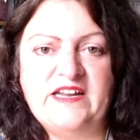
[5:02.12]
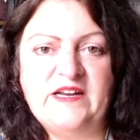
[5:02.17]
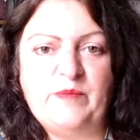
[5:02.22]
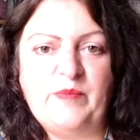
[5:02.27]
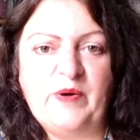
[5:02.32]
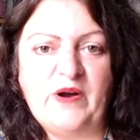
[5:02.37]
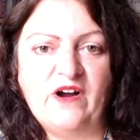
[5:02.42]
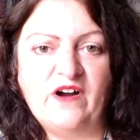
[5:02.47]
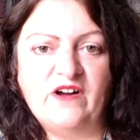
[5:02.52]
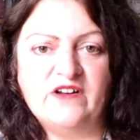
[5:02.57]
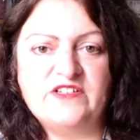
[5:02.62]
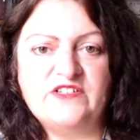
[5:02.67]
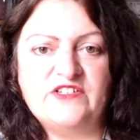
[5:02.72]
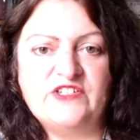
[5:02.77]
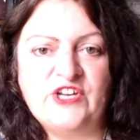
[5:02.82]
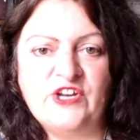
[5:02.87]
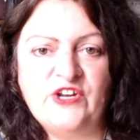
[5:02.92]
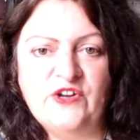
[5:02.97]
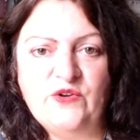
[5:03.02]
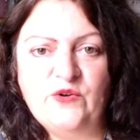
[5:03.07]
part
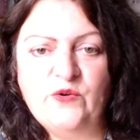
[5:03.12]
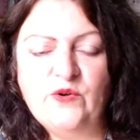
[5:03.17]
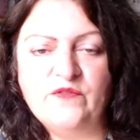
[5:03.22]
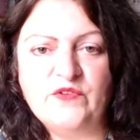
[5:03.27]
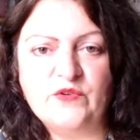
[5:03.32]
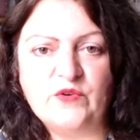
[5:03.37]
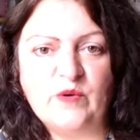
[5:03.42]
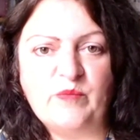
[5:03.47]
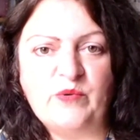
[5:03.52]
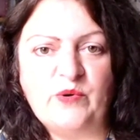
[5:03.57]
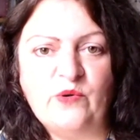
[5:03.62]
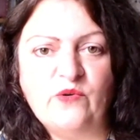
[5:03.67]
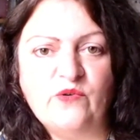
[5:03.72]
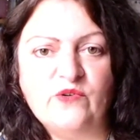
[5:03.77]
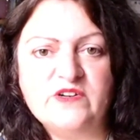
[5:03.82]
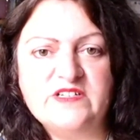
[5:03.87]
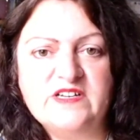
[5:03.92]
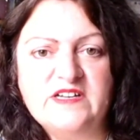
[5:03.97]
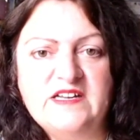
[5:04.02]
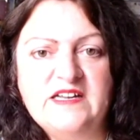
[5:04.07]
2 of the
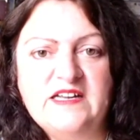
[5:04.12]
report